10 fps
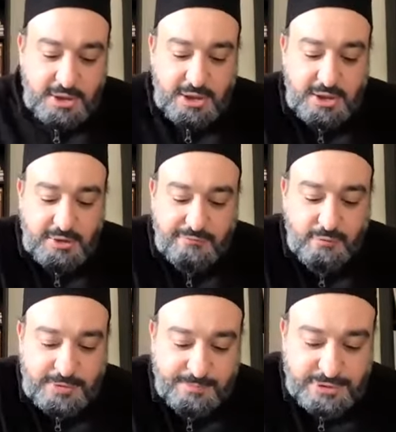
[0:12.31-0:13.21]
uh,
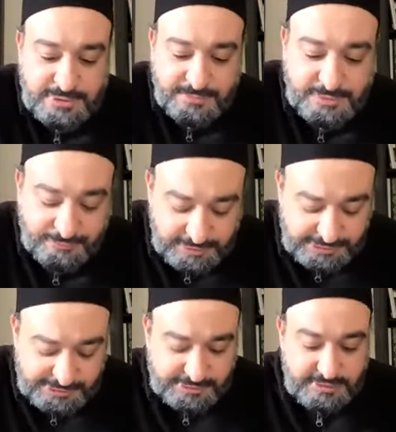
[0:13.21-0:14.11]
40 Principles of
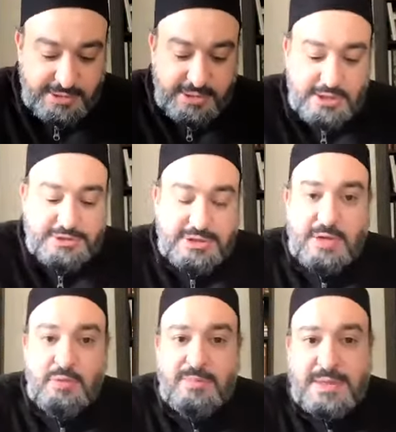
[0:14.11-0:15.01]
Religion Today
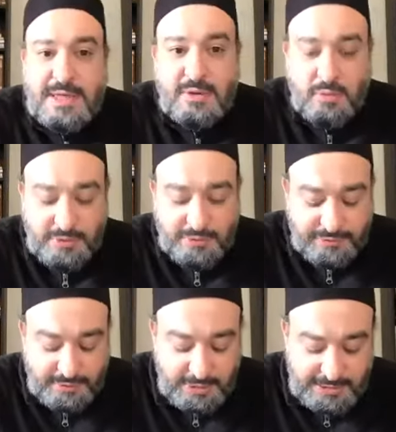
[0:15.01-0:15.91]
we begin with
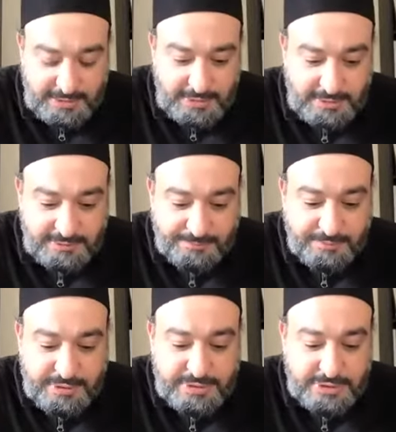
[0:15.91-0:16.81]
uh, the,
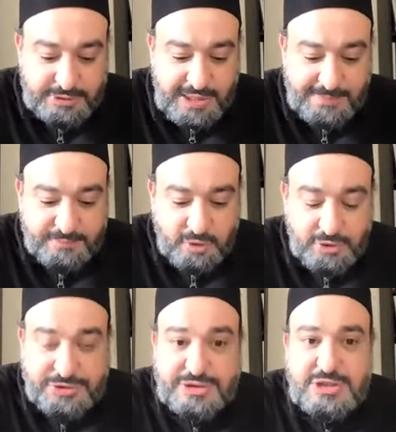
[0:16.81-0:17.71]
print, the chapter
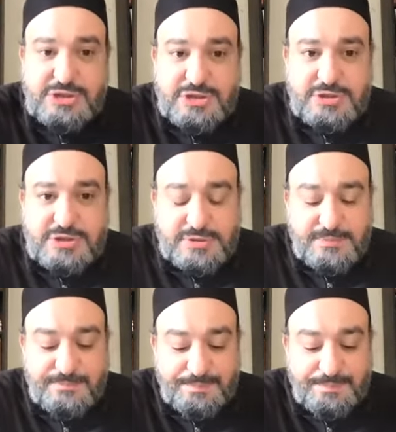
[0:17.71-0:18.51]
on stinginess